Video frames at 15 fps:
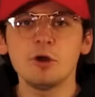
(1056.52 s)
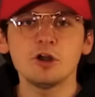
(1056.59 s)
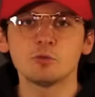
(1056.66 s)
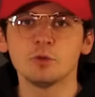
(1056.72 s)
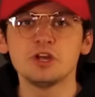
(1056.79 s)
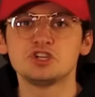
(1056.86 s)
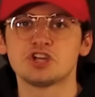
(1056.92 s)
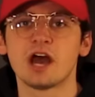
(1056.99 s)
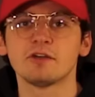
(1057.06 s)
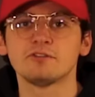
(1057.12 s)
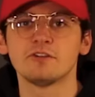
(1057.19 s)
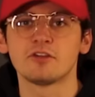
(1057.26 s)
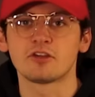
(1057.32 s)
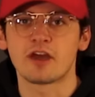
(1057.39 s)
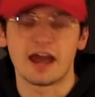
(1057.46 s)
want to reach
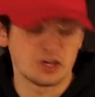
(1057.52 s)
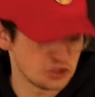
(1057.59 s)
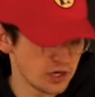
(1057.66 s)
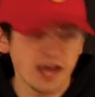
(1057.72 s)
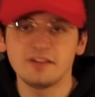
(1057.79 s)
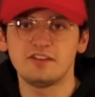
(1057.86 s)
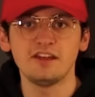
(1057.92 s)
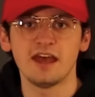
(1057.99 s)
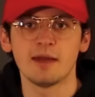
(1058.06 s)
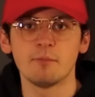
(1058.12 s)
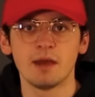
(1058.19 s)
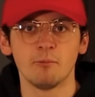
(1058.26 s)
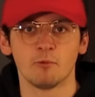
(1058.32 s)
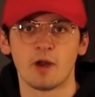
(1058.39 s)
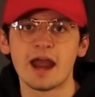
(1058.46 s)
out to this guy. Should I D
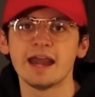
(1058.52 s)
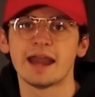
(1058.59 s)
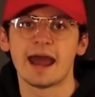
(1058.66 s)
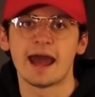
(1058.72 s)
M him right